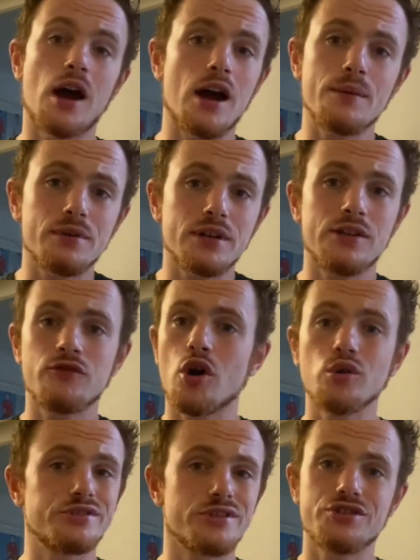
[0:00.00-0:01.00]
I believe,
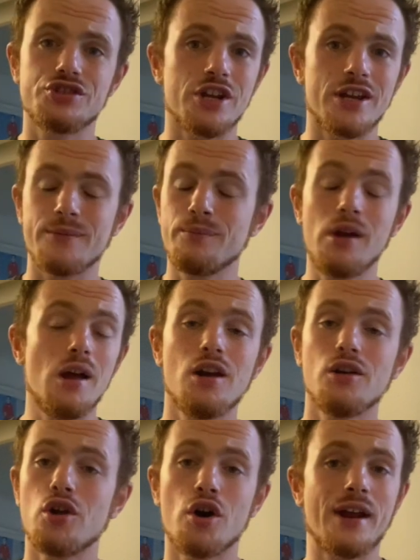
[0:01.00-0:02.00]
go to the gym,
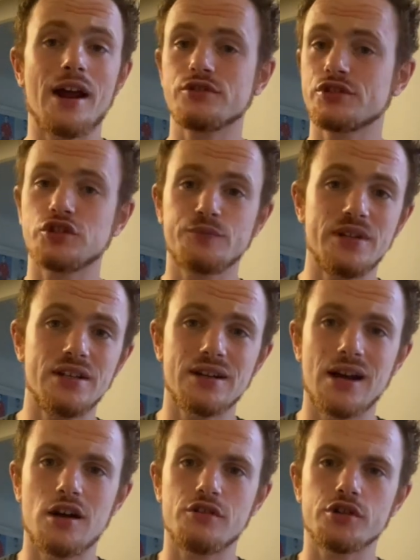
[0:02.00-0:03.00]
learn how to speak
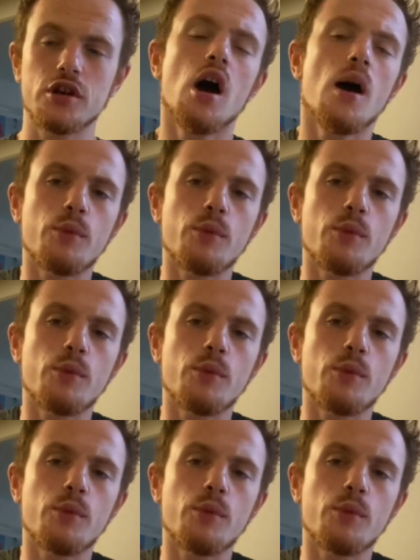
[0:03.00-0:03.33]
louder.